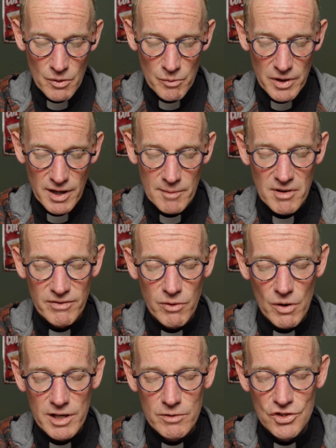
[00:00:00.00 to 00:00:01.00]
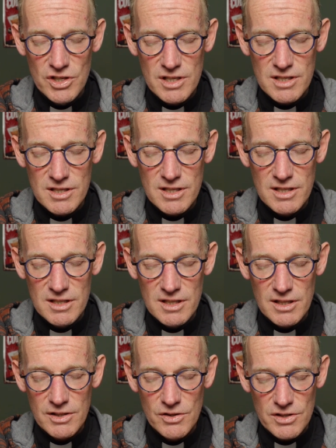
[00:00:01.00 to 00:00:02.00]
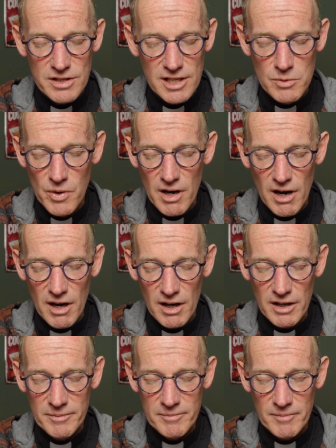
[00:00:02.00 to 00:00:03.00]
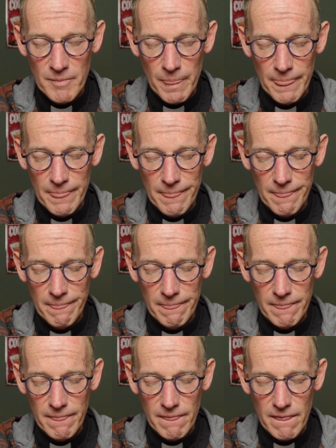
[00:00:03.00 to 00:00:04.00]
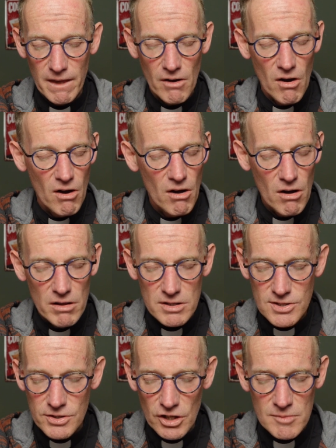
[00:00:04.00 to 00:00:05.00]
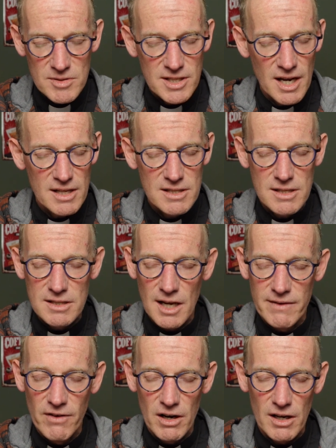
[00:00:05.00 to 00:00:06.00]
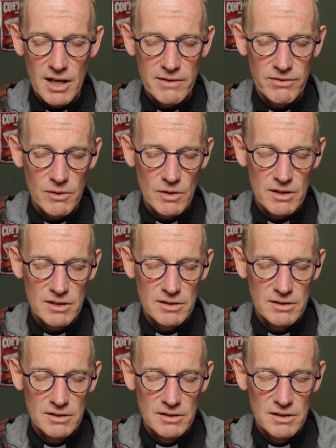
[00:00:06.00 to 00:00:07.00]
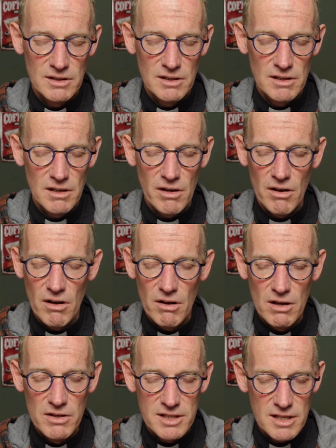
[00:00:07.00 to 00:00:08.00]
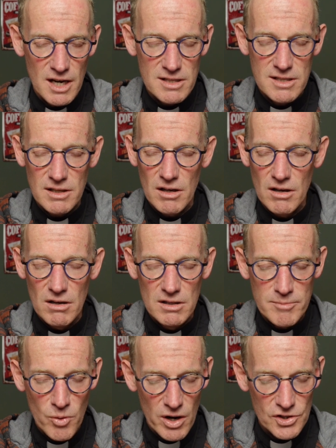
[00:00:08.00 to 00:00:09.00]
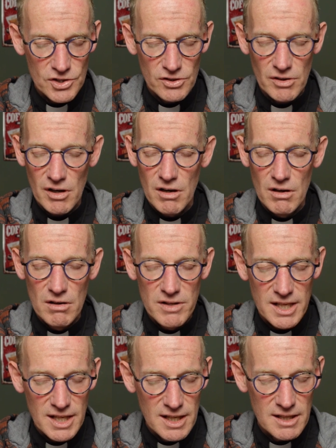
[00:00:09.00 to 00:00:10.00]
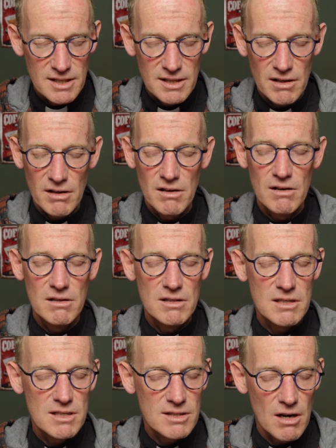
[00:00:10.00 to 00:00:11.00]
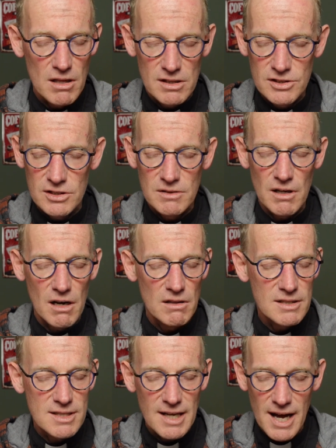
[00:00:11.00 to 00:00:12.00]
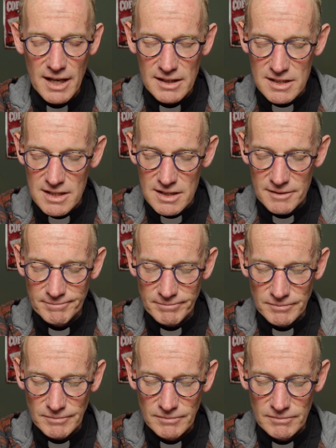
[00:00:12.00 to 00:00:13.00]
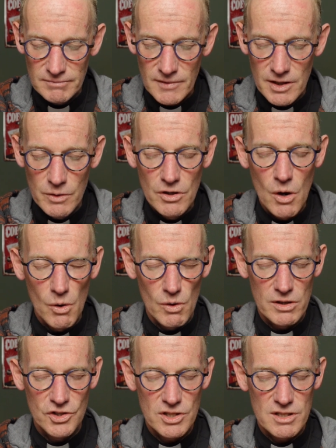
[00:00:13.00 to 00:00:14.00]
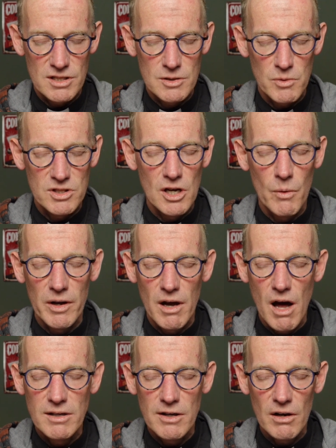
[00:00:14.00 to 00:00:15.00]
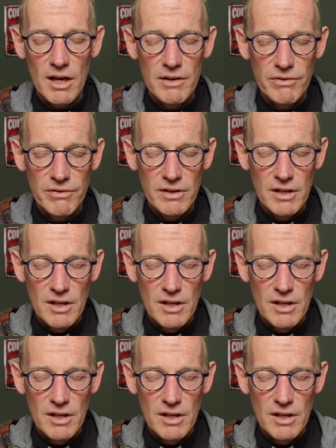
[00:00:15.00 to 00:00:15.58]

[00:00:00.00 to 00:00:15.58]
We come before you, Jesus, just as we are, in all the circumstances of our life, Lord. All the dust, all the pressure, all the heat, all the solitude, all the silence. You know, Lord Jesus, what's going on in our life.